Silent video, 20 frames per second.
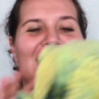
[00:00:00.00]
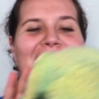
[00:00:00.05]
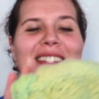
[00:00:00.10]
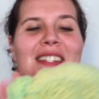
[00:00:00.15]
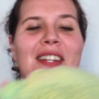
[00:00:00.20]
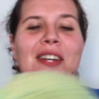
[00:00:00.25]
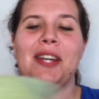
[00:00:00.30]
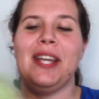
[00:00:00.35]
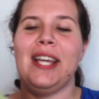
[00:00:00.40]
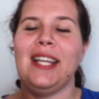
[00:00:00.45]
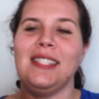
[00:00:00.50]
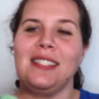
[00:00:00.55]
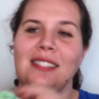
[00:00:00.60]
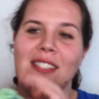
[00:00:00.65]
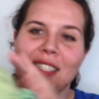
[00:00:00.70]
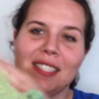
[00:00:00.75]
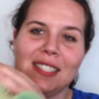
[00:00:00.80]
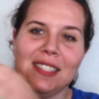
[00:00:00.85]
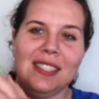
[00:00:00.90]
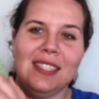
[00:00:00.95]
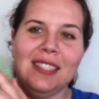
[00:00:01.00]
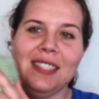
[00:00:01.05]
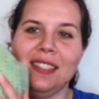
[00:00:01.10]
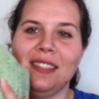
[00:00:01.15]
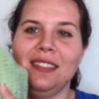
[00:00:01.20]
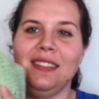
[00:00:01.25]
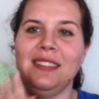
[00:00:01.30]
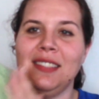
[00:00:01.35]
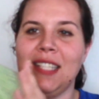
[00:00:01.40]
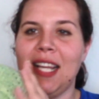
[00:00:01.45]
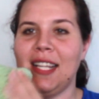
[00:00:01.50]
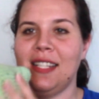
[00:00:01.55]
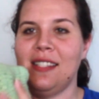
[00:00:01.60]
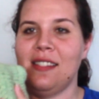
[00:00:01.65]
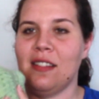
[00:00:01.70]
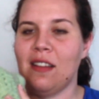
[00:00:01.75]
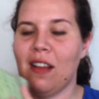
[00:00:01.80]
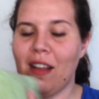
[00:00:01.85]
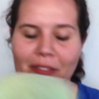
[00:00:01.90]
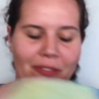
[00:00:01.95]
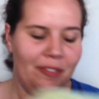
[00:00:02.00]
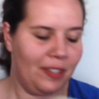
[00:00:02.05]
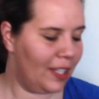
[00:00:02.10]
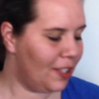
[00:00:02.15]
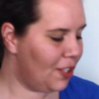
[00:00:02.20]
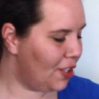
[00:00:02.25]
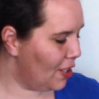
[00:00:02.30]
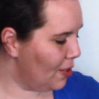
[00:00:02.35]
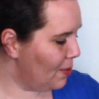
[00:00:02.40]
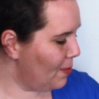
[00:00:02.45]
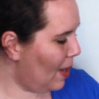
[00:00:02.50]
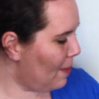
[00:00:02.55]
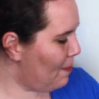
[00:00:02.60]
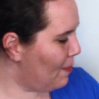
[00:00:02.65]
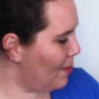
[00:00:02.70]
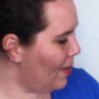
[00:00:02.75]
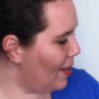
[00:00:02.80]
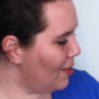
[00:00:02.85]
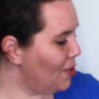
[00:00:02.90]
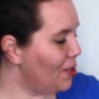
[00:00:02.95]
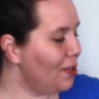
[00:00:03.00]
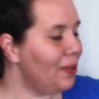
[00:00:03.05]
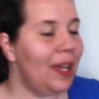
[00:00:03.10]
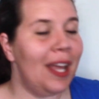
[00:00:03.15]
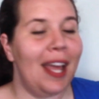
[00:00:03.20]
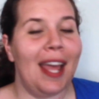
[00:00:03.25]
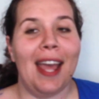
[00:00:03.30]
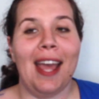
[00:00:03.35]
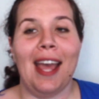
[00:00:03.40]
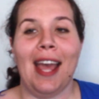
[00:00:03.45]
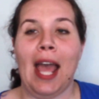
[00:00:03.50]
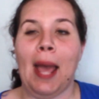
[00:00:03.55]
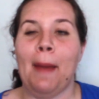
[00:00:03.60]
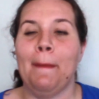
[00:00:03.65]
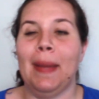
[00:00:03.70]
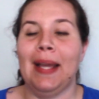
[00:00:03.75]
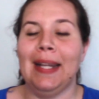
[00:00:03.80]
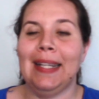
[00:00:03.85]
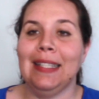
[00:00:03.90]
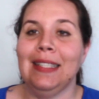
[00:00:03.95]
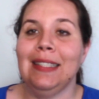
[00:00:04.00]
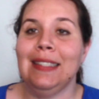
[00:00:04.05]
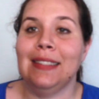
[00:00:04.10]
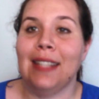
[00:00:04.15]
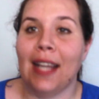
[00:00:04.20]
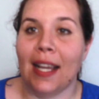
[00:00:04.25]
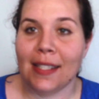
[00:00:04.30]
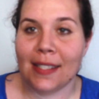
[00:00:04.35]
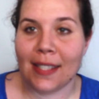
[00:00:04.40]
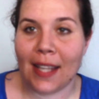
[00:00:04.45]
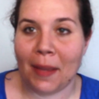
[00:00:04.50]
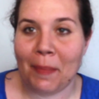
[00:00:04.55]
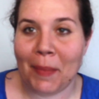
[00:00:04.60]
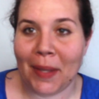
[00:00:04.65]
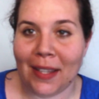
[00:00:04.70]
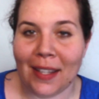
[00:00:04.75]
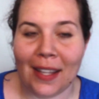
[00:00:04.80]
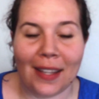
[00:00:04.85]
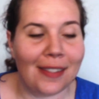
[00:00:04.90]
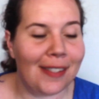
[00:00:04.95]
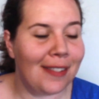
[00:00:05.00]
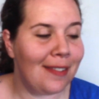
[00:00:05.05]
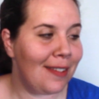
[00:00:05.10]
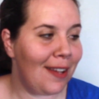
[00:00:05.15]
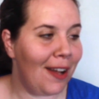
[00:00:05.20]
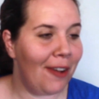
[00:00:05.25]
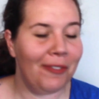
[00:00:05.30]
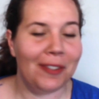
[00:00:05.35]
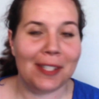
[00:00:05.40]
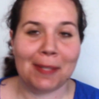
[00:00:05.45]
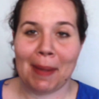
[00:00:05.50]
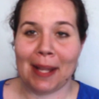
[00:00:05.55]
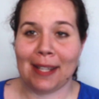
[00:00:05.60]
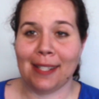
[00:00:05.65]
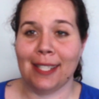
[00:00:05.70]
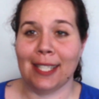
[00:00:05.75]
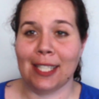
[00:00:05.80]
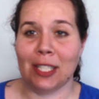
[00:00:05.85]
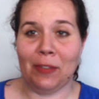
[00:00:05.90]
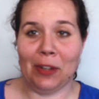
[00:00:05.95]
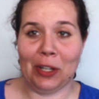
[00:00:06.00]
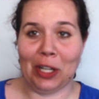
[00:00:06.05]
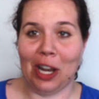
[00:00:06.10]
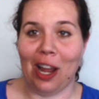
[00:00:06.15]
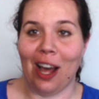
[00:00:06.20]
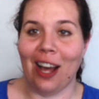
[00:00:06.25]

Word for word: So it's just a little nice scarf that you can wrap around you, and by little nice I mean that scarf is about 6 foot